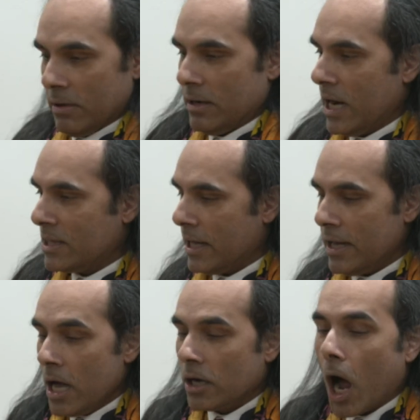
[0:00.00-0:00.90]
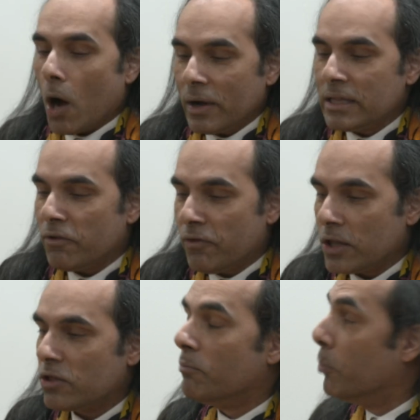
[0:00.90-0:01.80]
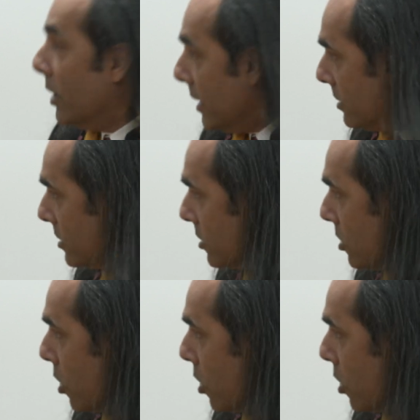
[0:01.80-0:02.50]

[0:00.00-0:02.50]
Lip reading: let's say, cower in the face of bullies